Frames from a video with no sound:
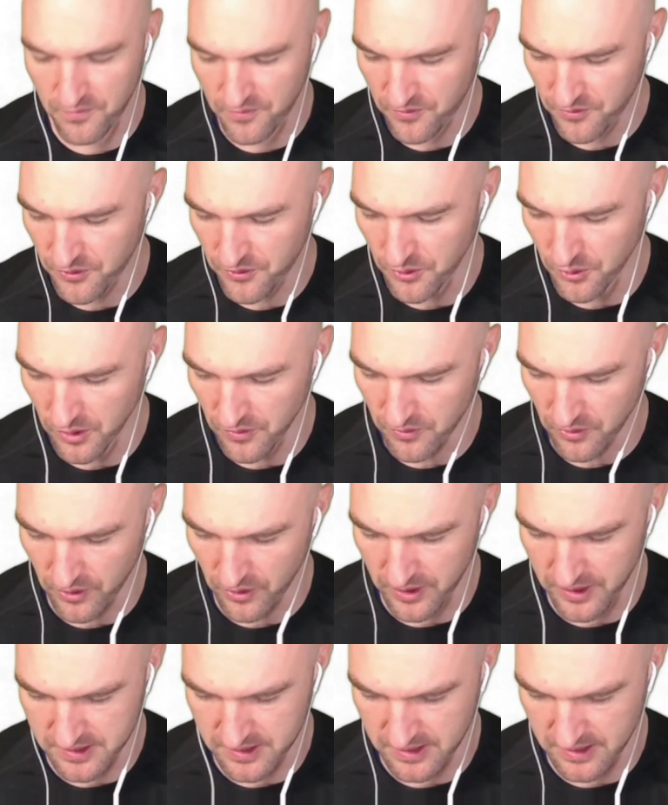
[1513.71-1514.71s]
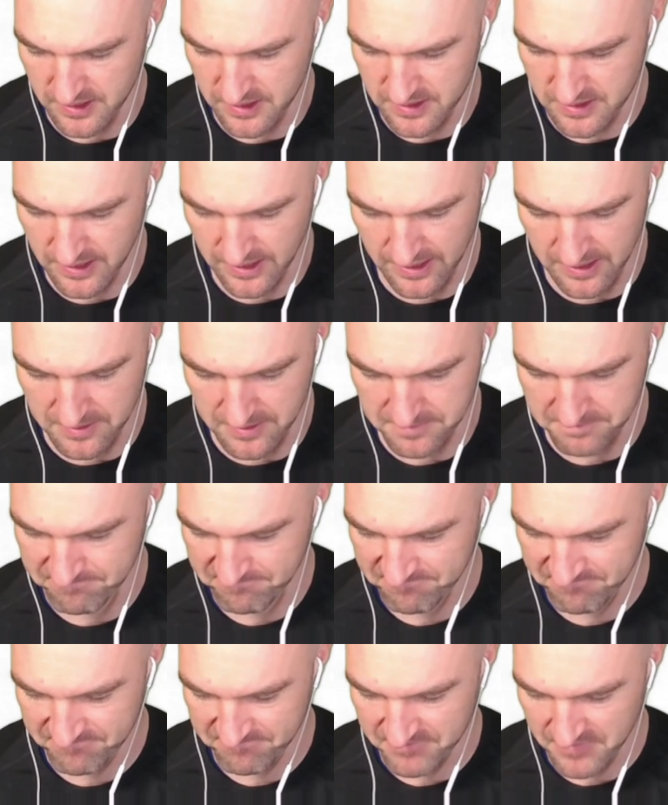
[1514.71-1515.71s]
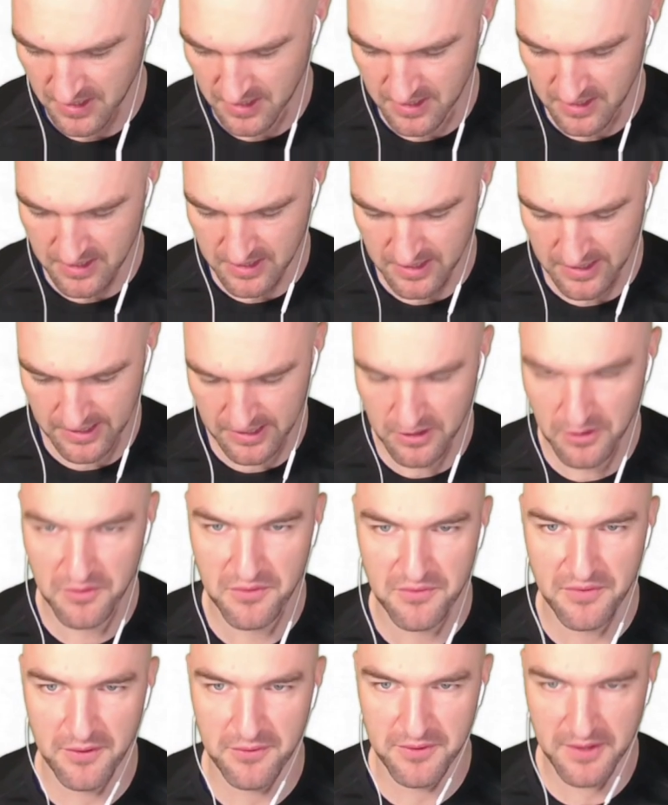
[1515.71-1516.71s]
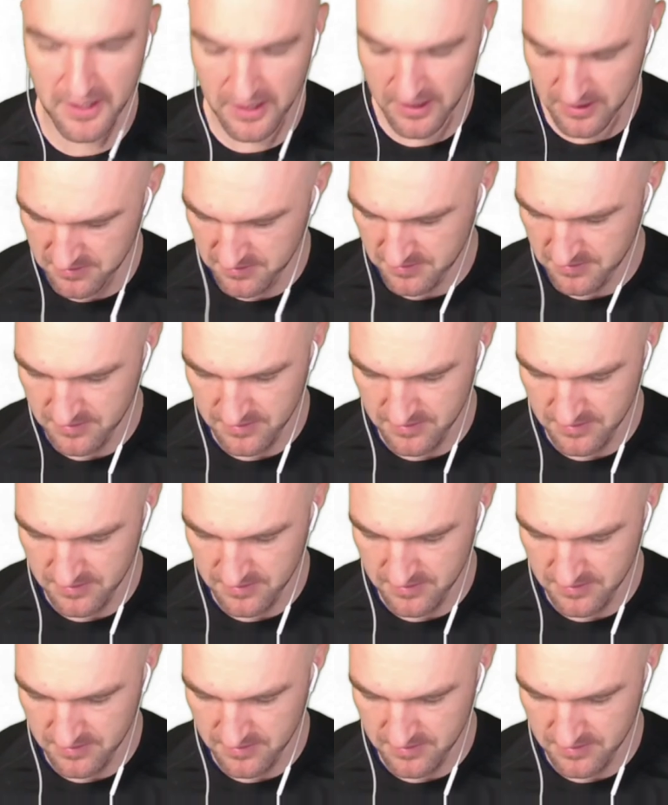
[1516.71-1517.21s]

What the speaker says: fewer vertices than, I don't know, 50.